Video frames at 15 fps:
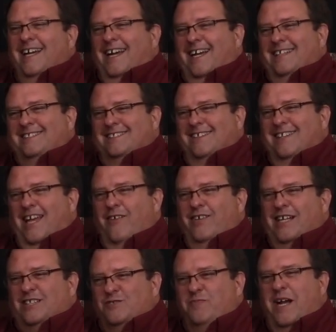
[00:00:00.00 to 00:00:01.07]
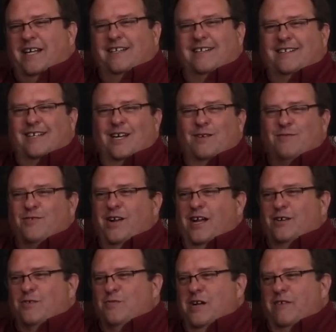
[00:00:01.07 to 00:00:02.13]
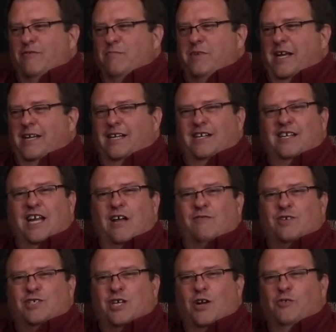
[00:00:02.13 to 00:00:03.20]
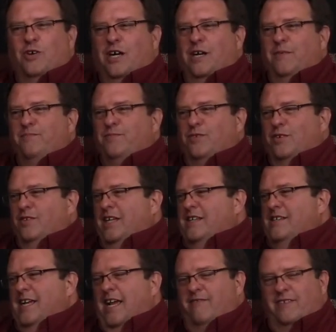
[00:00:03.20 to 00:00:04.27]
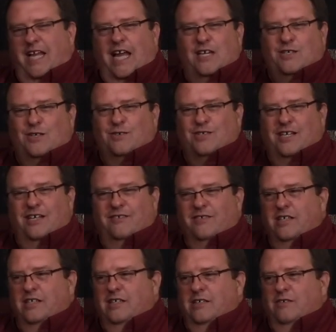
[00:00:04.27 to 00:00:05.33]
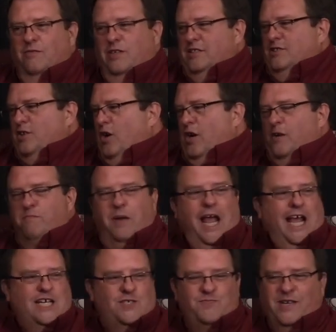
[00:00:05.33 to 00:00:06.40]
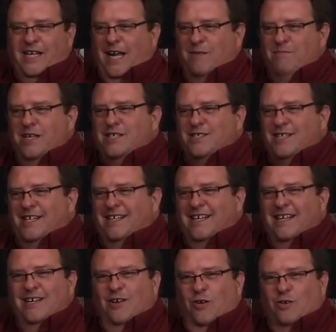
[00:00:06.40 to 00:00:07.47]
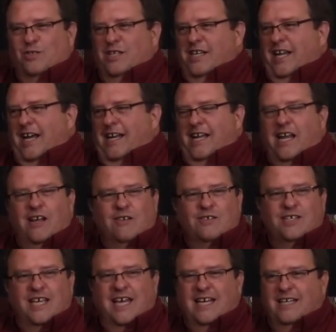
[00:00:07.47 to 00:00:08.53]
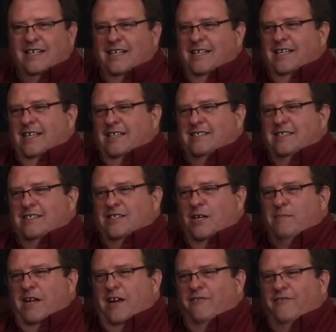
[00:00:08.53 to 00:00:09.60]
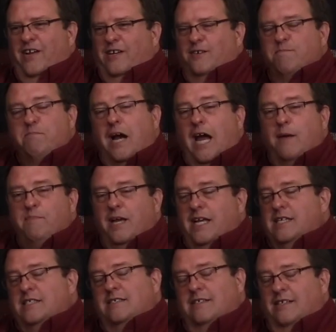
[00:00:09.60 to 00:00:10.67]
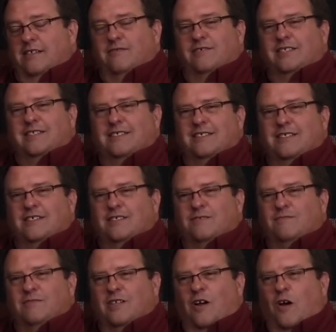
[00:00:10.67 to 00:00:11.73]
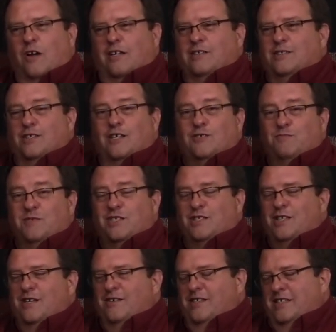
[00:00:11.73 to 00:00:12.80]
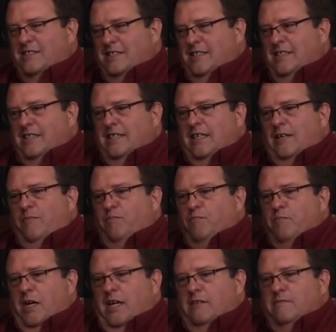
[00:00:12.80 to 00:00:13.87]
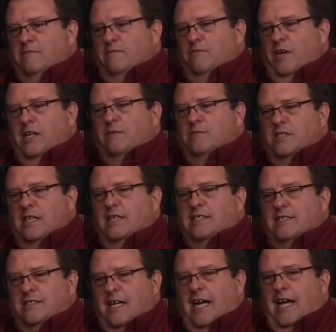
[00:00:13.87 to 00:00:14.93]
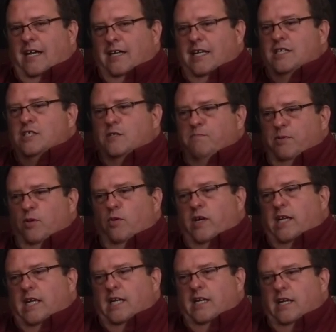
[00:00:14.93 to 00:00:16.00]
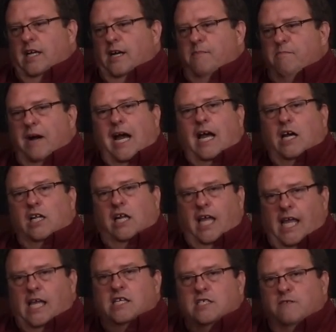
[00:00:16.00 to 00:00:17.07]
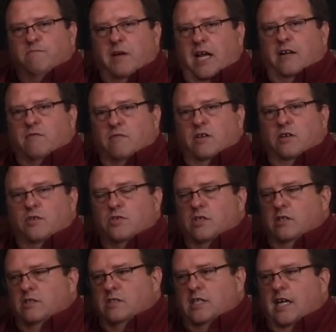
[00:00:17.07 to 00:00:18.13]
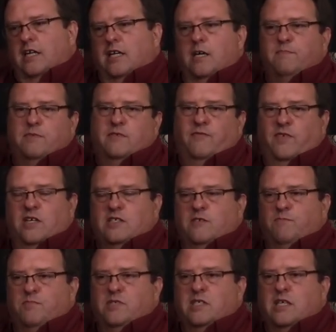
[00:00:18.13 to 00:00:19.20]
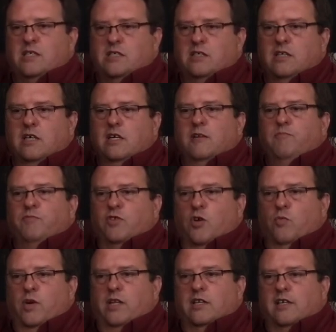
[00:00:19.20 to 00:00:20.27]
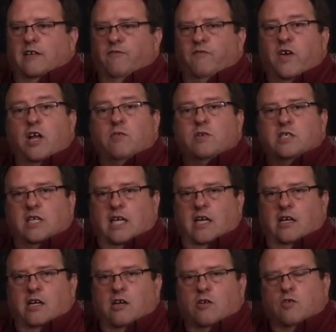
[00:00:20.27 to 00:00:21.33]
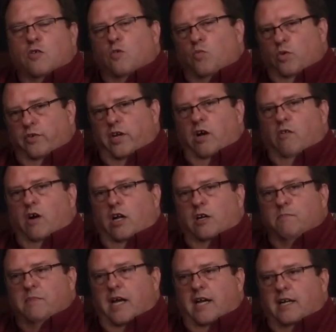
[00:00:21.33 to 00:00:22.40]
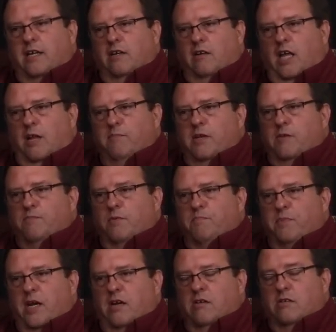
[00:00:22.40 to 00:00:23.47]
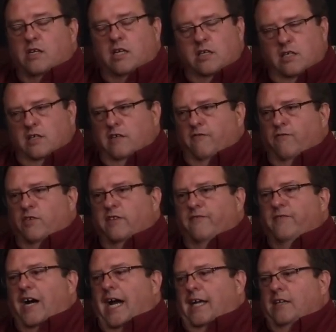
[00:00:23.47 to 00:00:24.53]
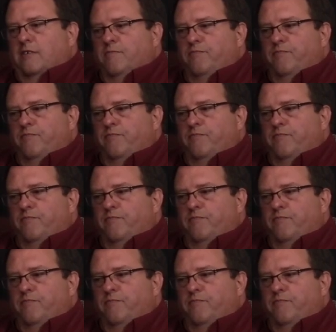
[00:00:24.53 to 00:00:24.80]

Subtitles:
And so they would expect it to come around the river bend and never show up. So then you have to ask yourself, well, has it already passed me and I missed it? Or is it not here yet? Is it somehow found a bypass? The Arkansas is mysterious. But Williams says, all right, let's deploy a mile east of Baton Rouge, take up a defensive position, so when the Confederates get here, we'll know all about it and be prepared for the fight.